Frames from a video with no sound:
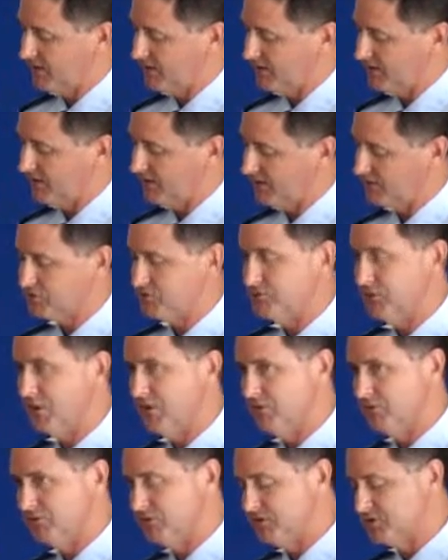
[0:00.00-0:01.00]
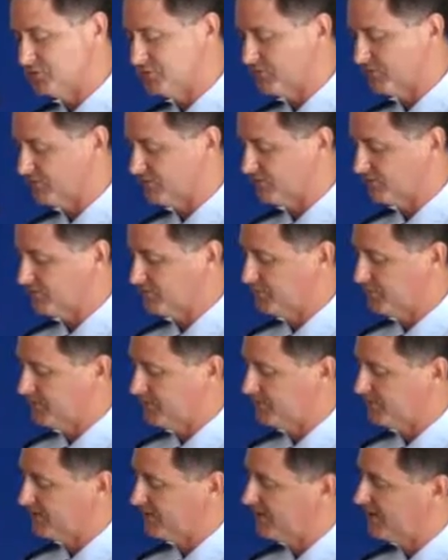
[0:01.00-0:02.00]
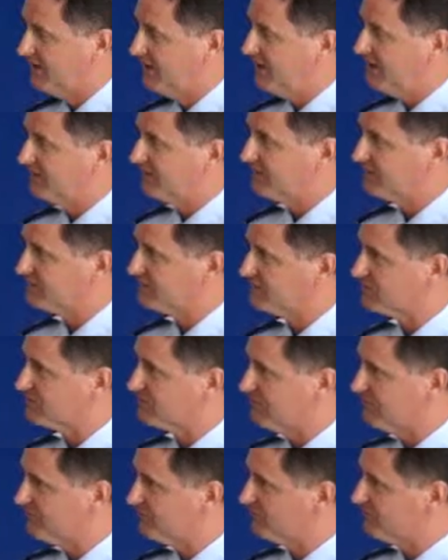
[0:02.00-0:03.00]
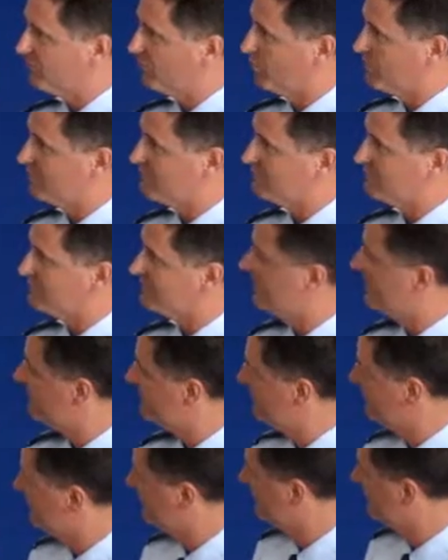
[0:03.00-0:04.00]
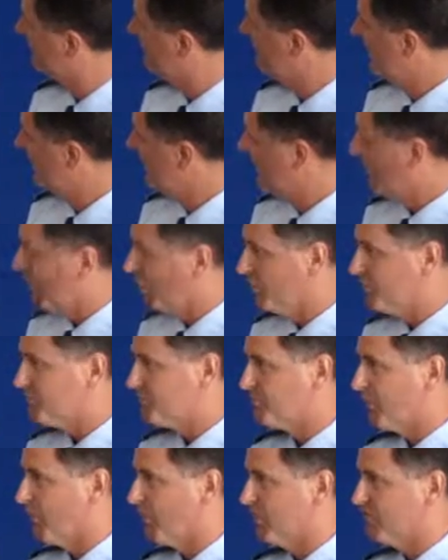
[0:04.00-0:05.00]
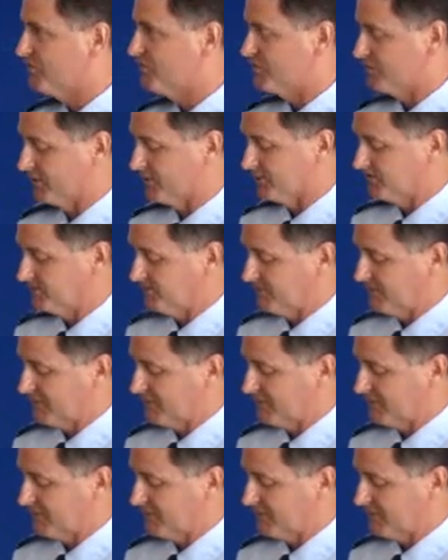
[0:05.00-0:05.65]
I just borrowed this picture from him, but that's a 747 on departure.